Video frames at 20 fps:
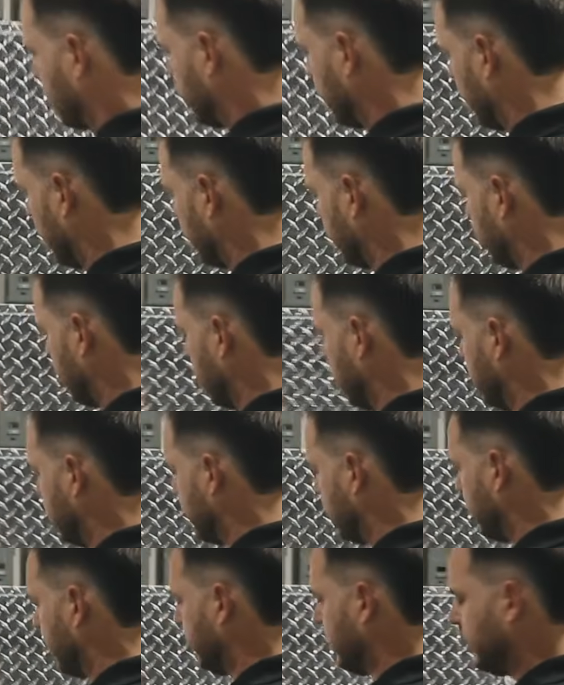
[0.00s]
started
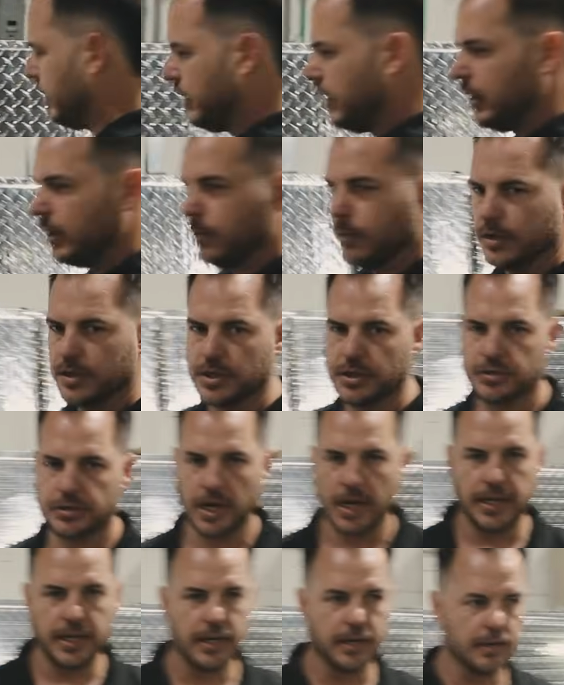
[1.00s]
releasing, which is
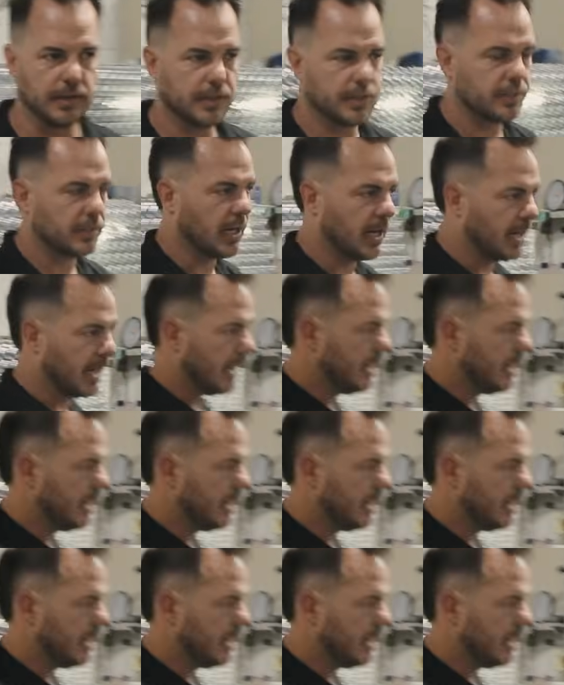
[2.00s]
right here. This has got an